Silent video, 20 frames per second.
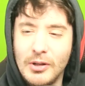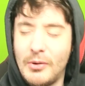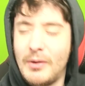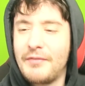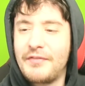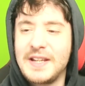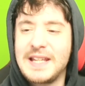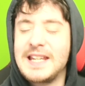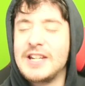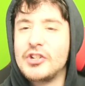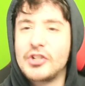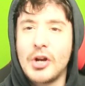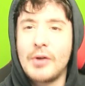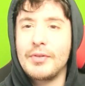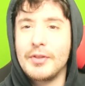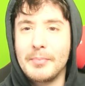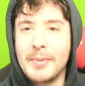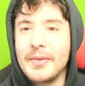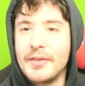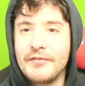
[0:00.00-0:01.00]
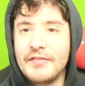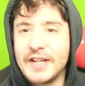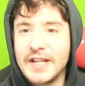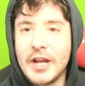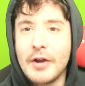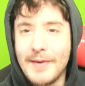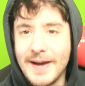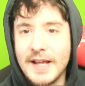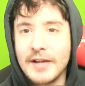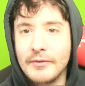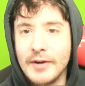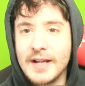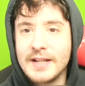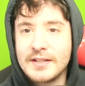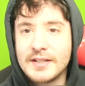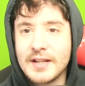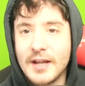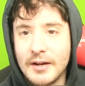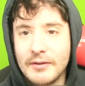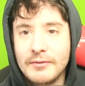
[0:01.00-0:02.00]
Although I think he's shown them on the video anyway,
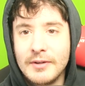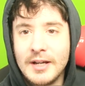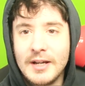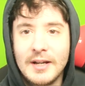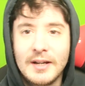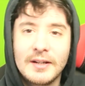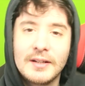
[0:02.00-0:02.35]
so